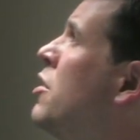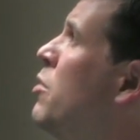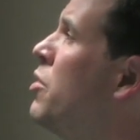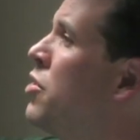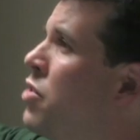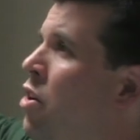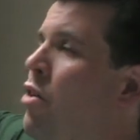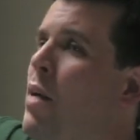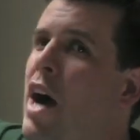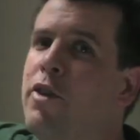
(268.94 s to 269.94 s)
to
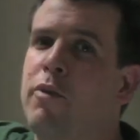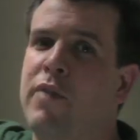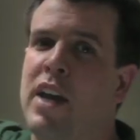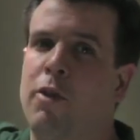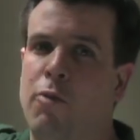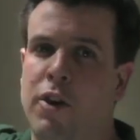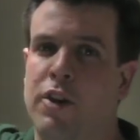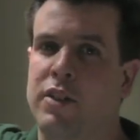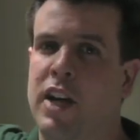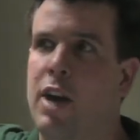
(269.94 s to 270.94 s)
install a bathroom fan in one
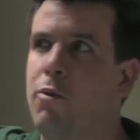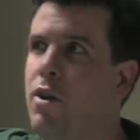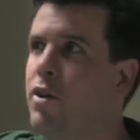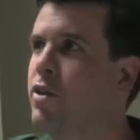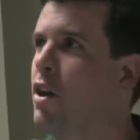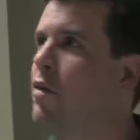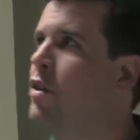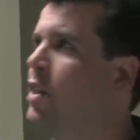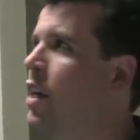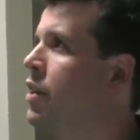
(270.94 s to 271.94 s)
of the side walls of
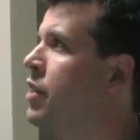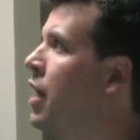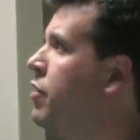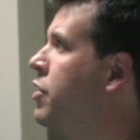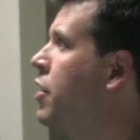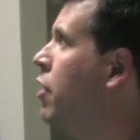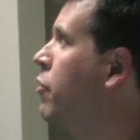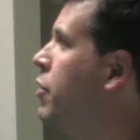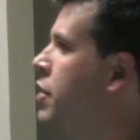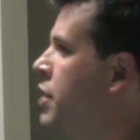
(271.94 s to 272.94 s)
the skylight shaft
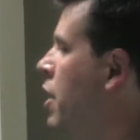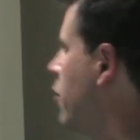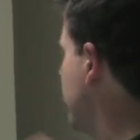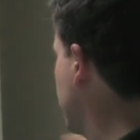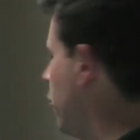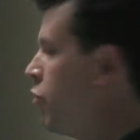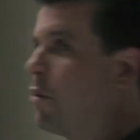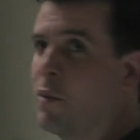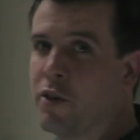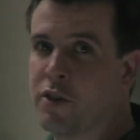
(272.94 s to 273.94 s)
itself, which is now controlled
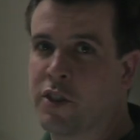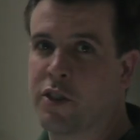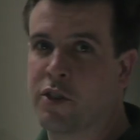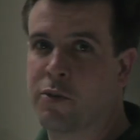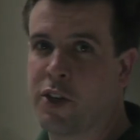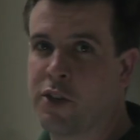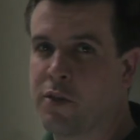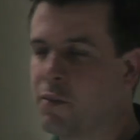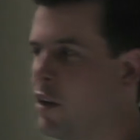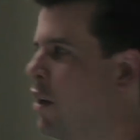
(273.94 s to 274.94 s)
from our motion sensor switch.